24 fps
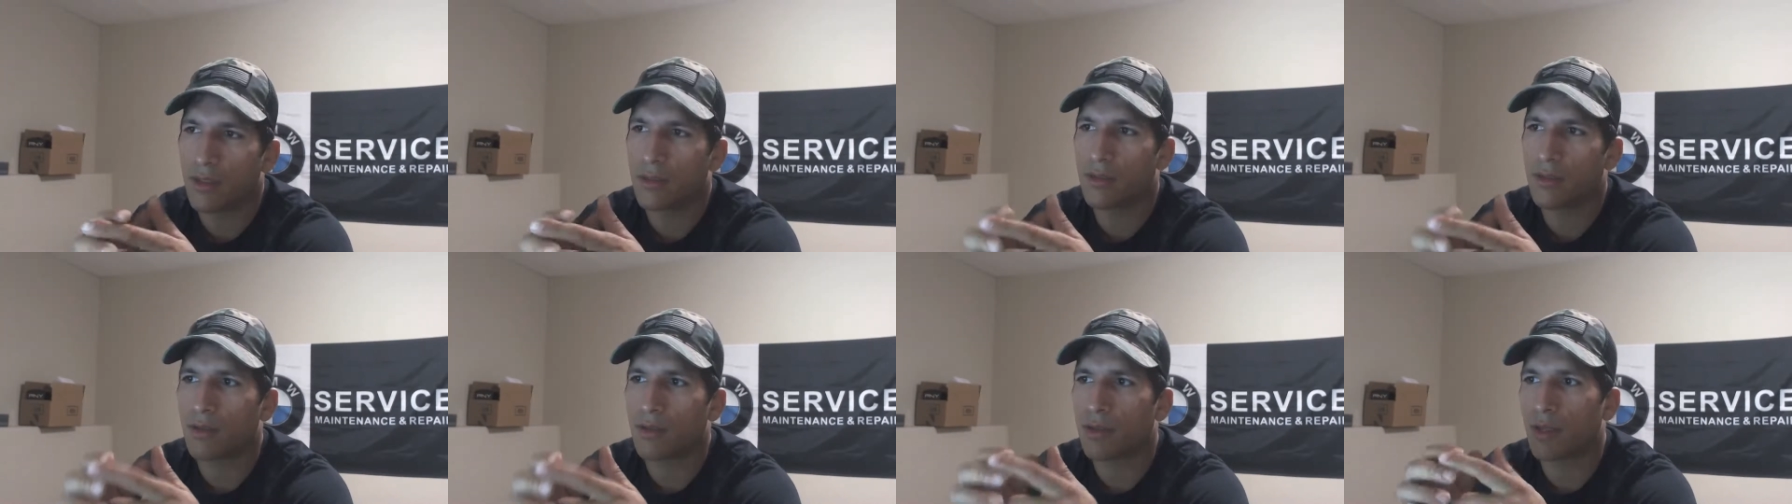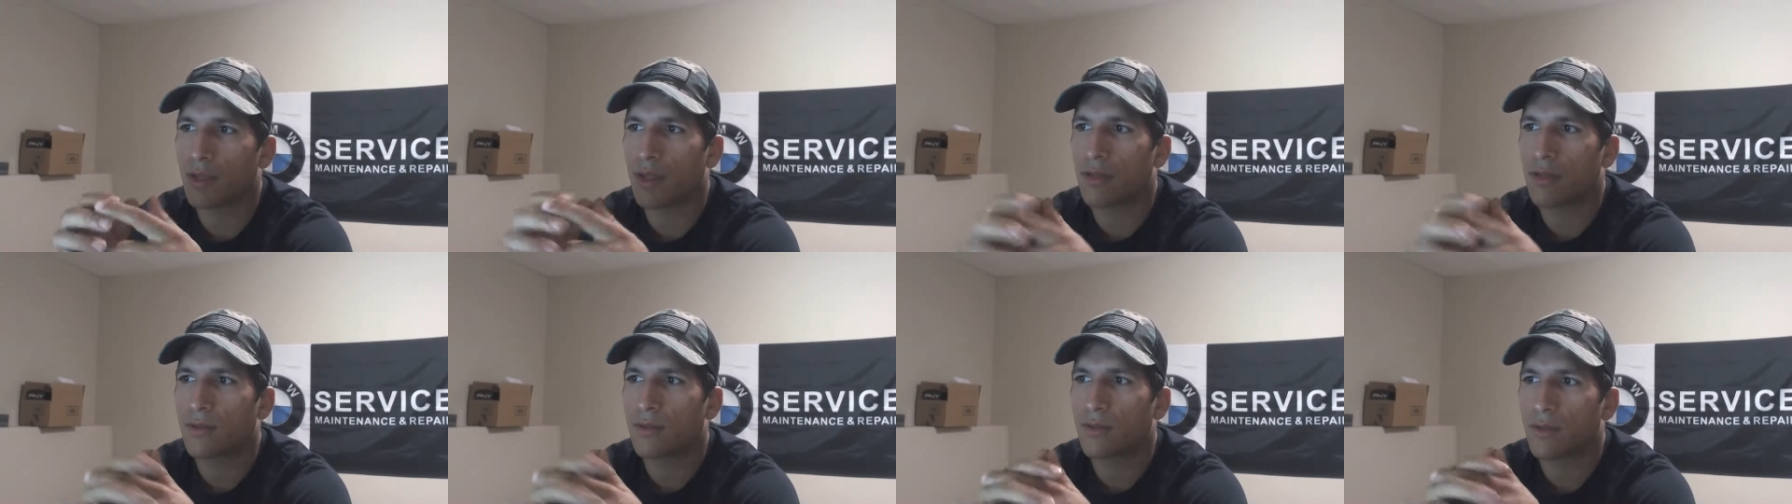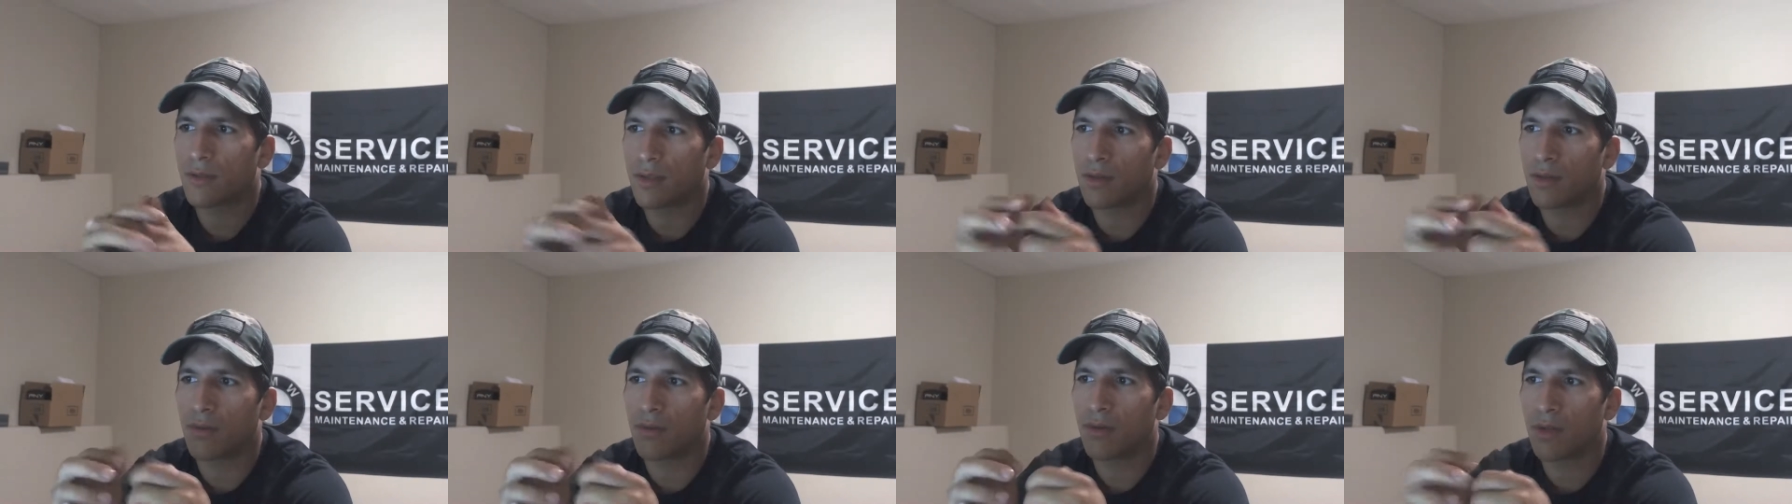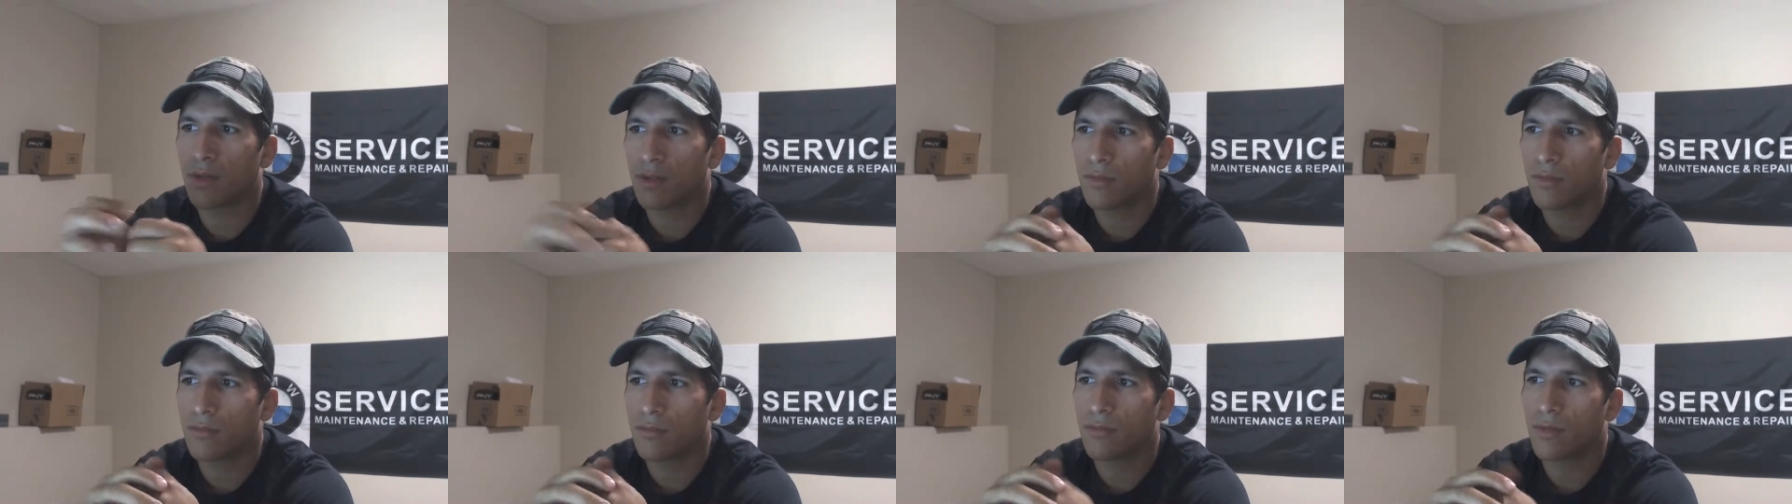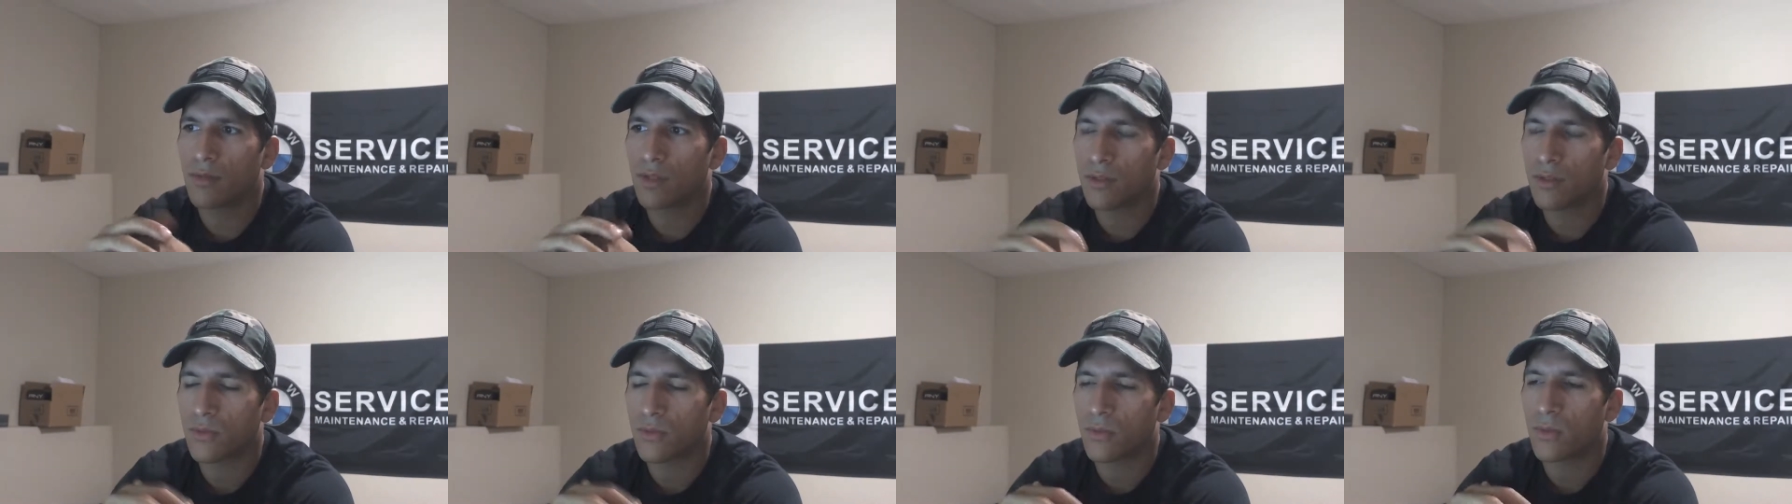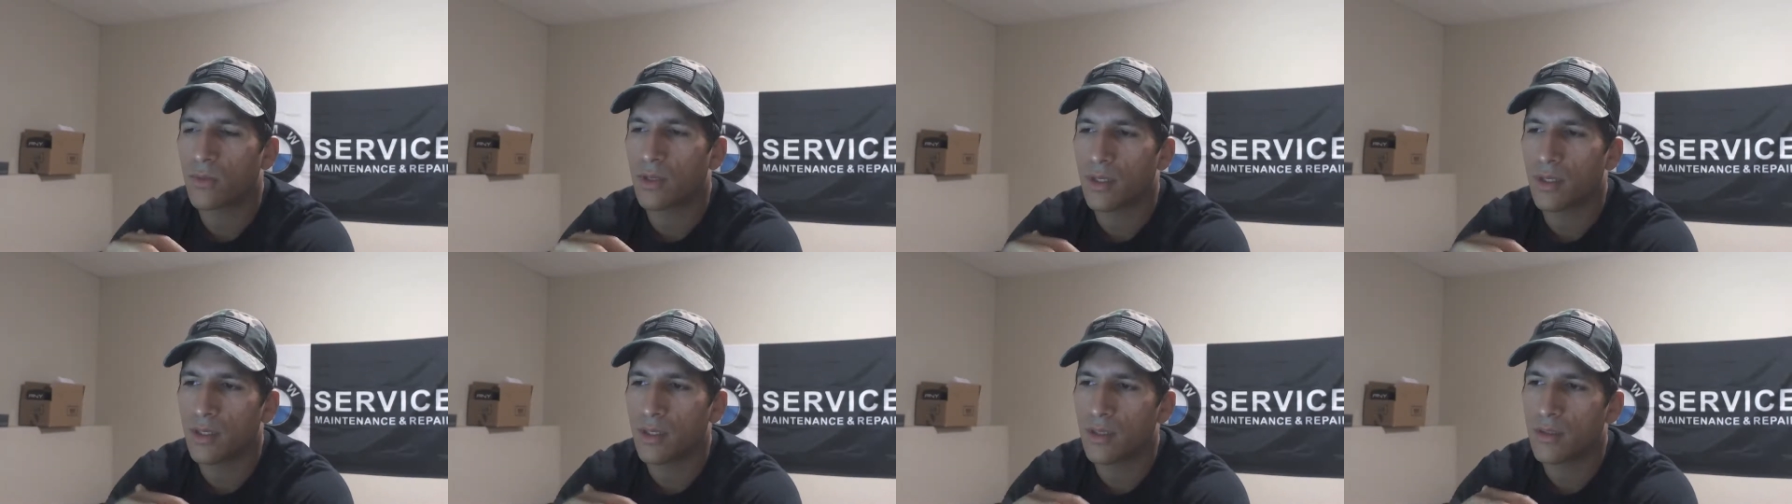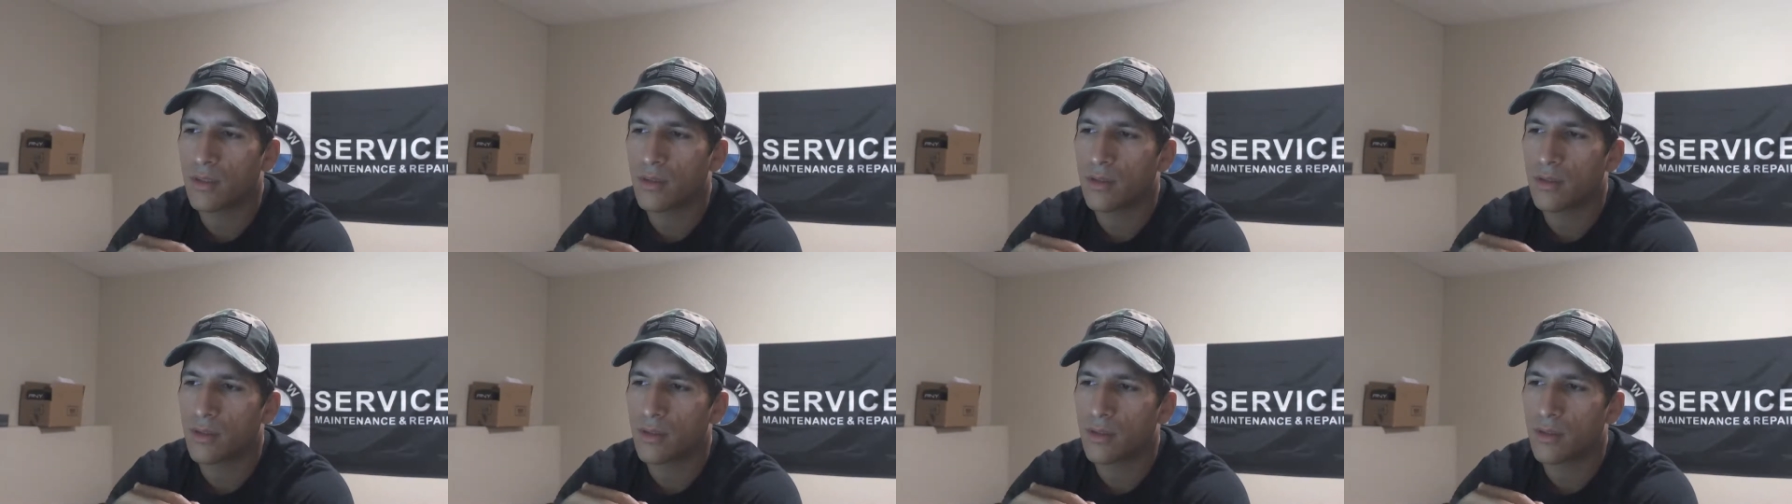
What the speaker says: and you can't see what's what.